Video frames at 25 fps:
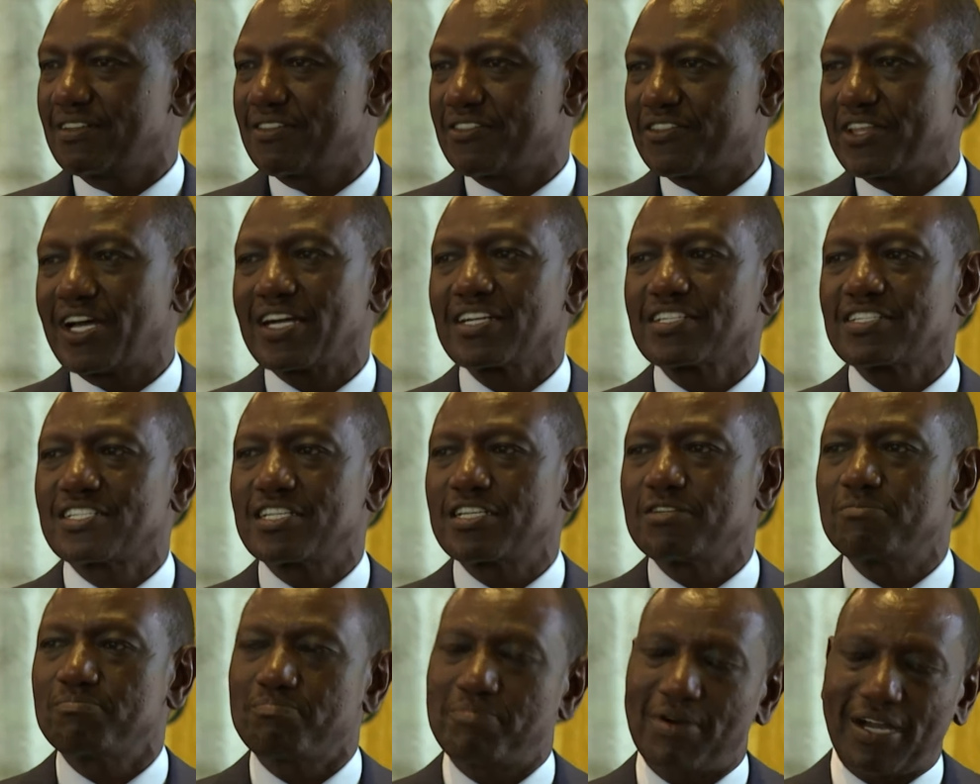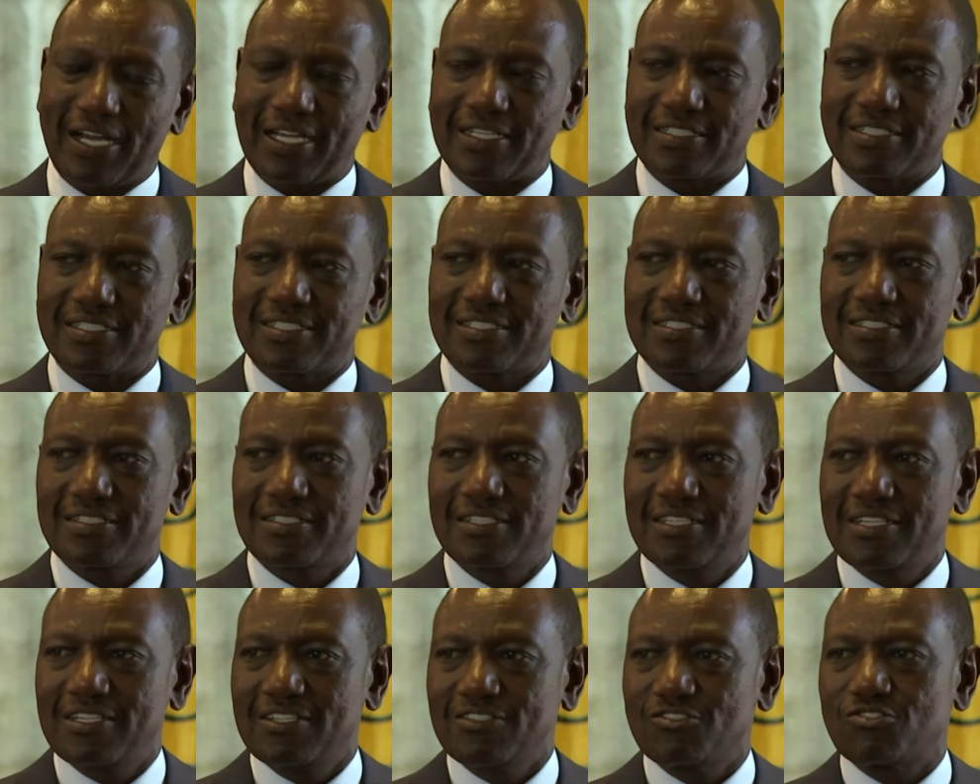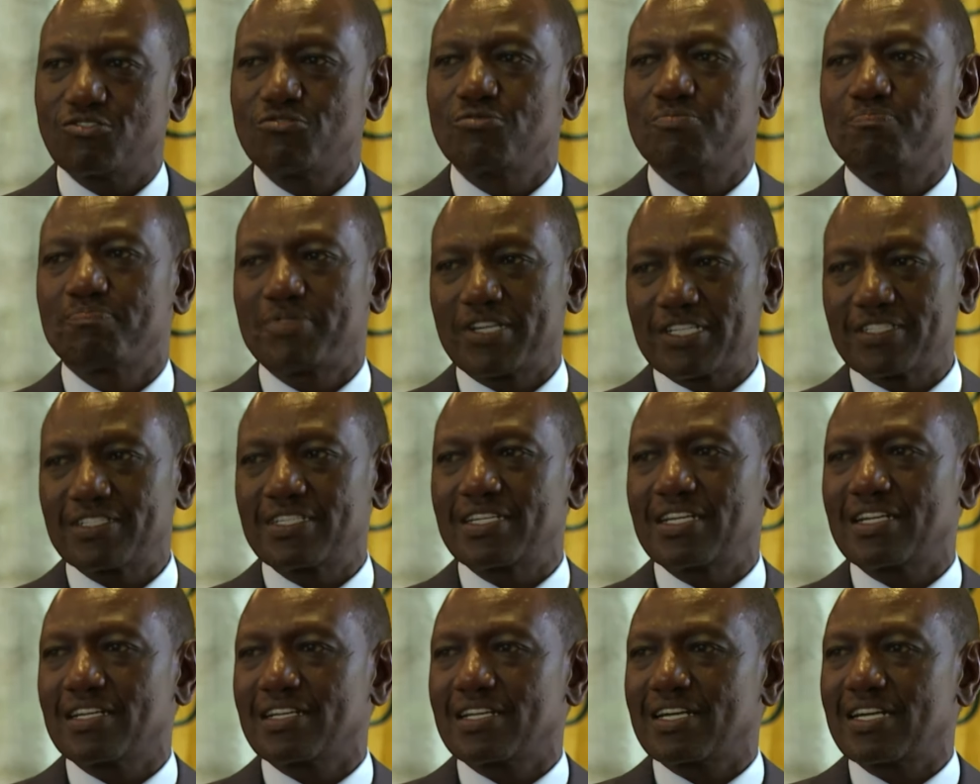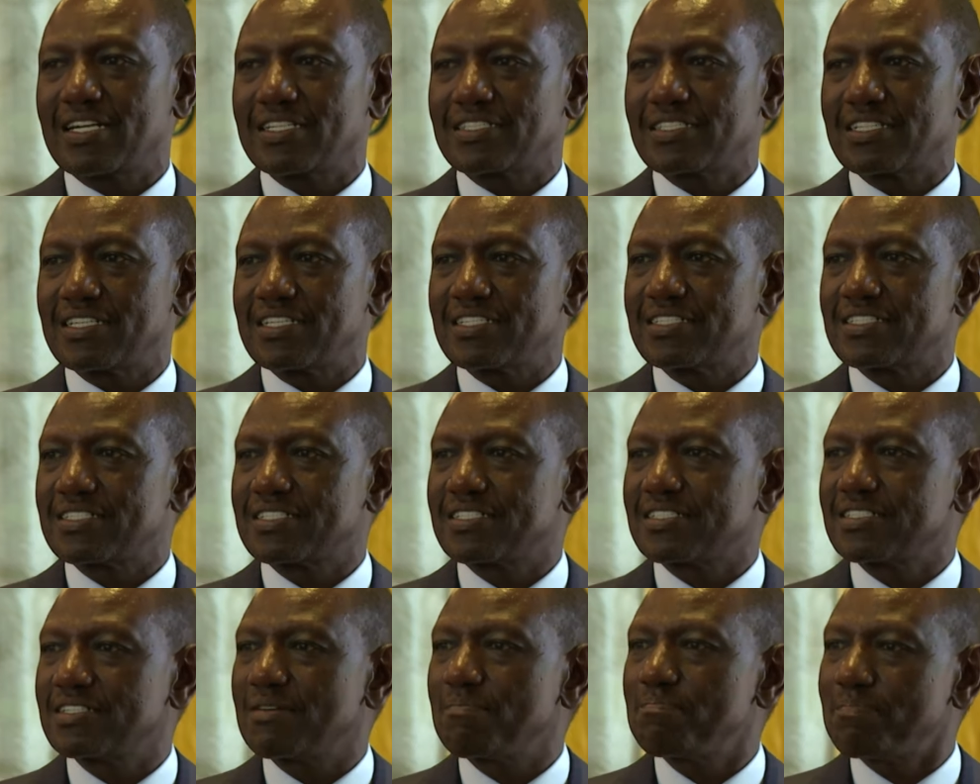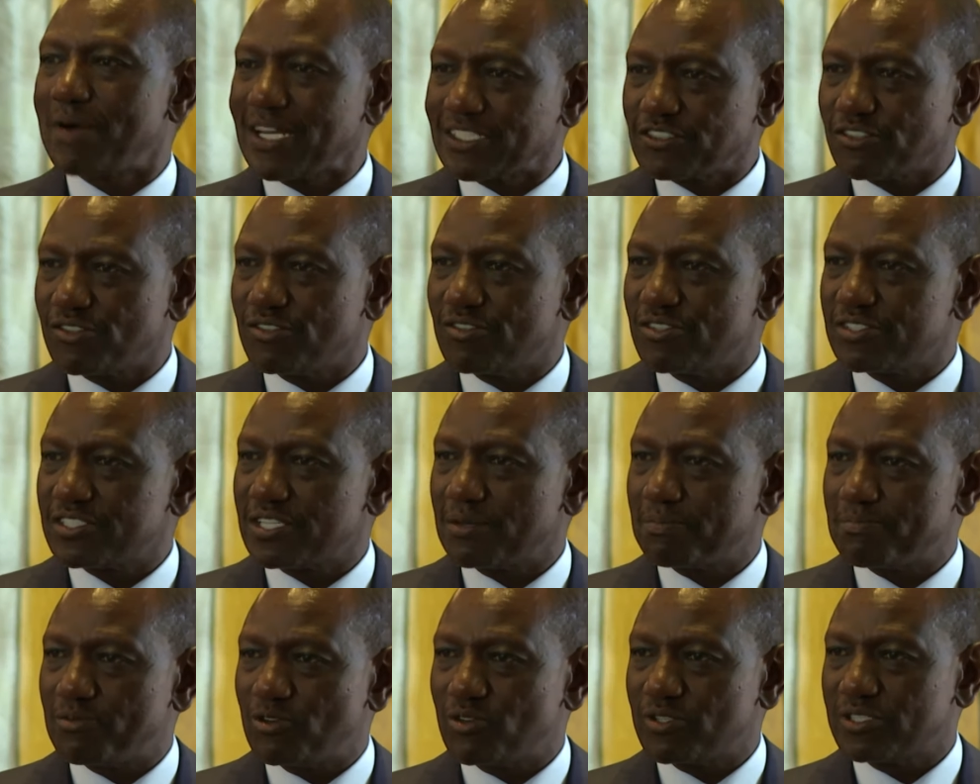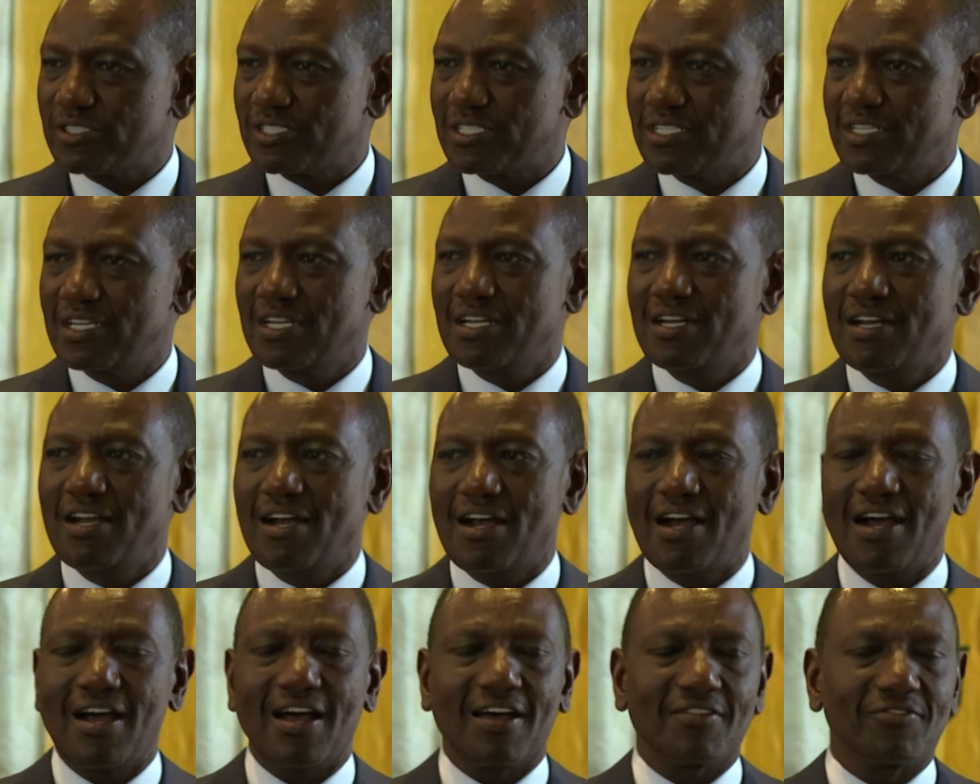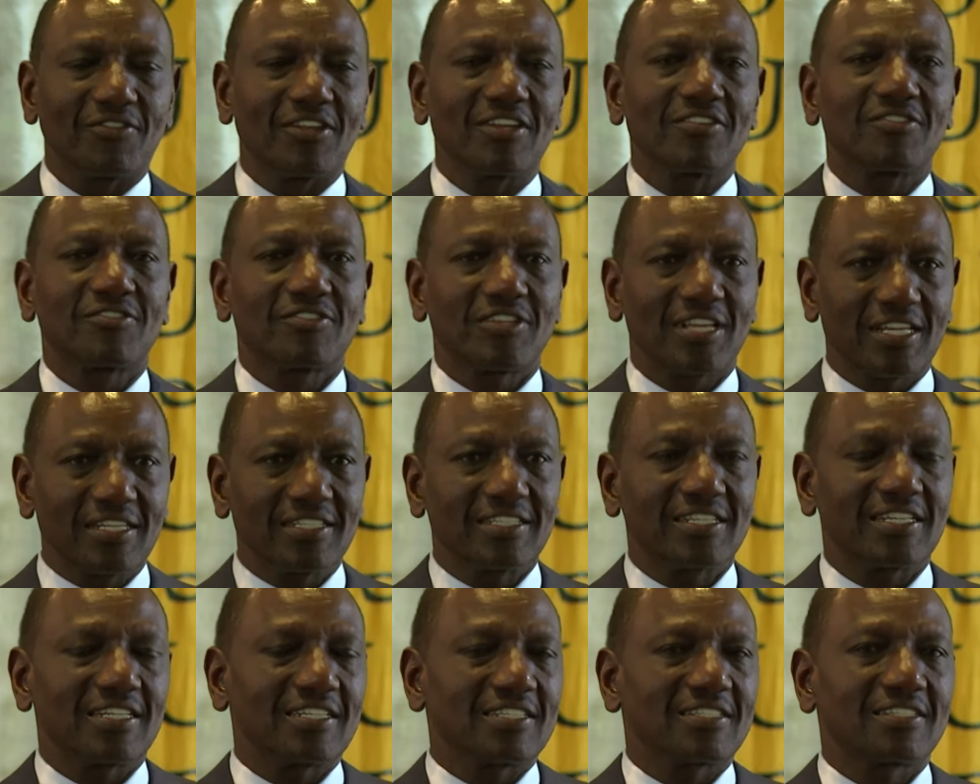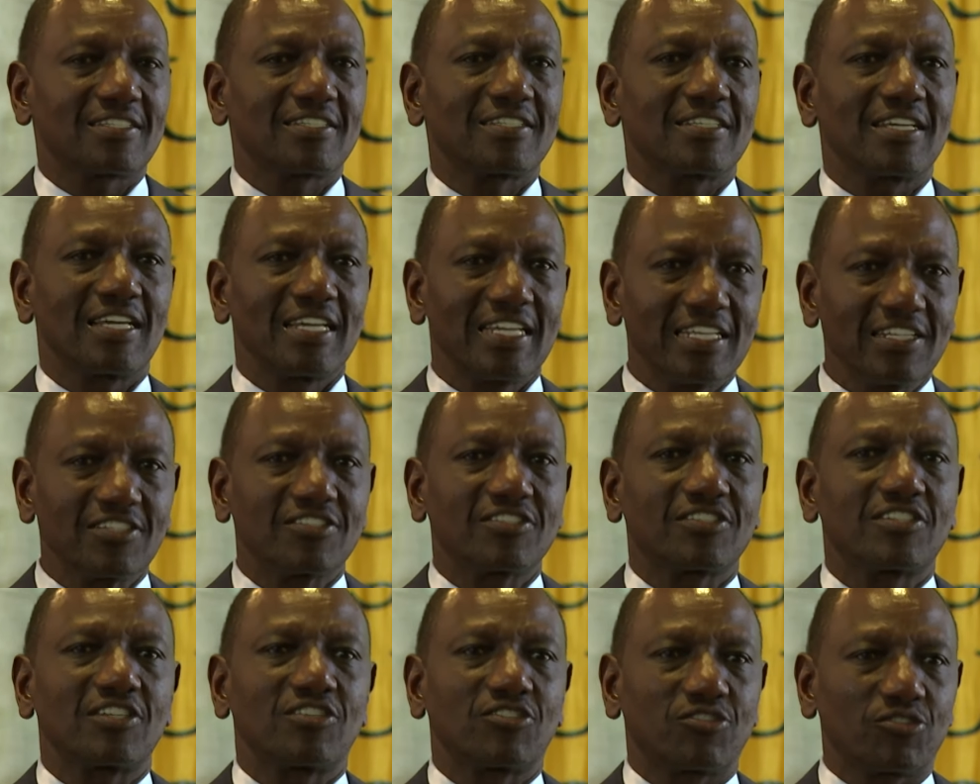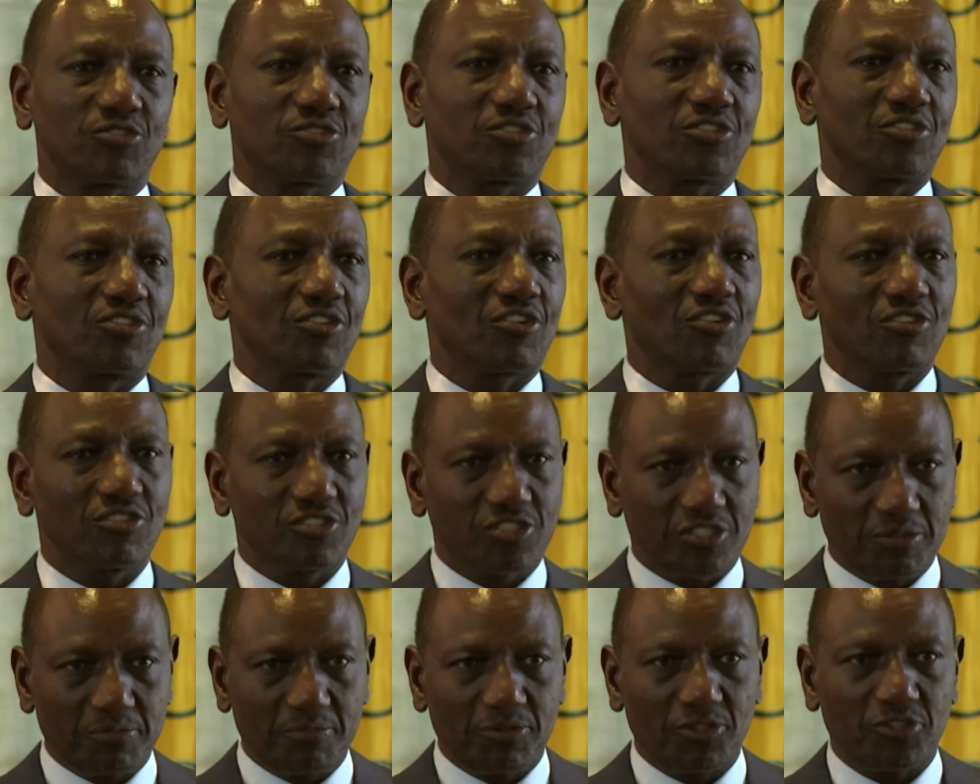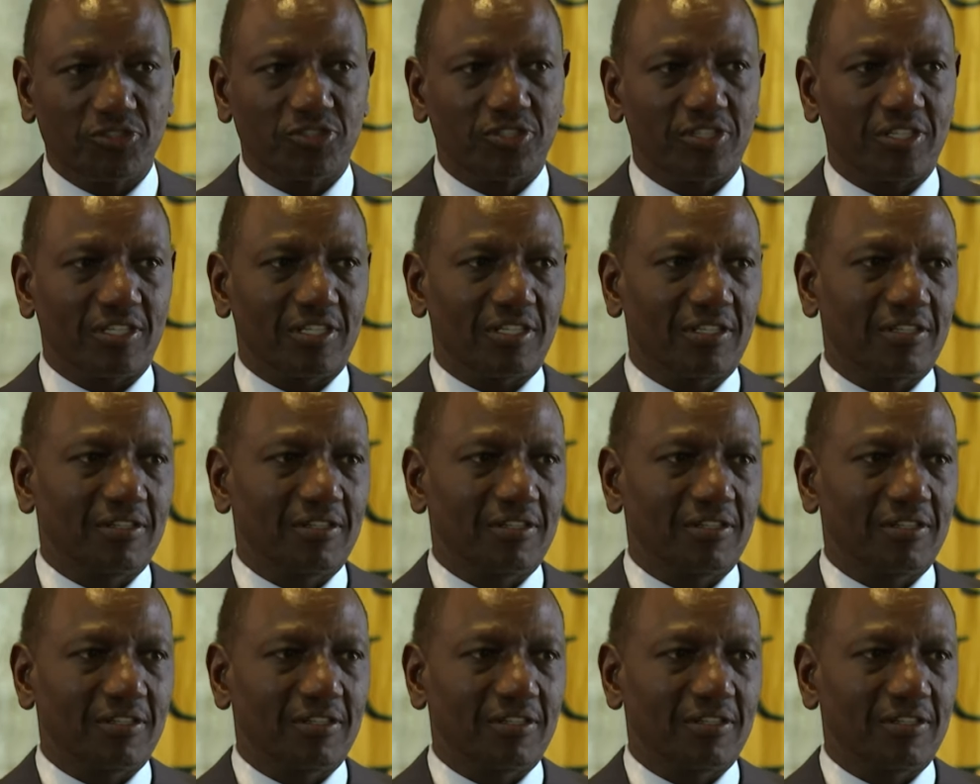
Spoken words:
thanks in part to President Carter's personal support and the center's institutional contribution.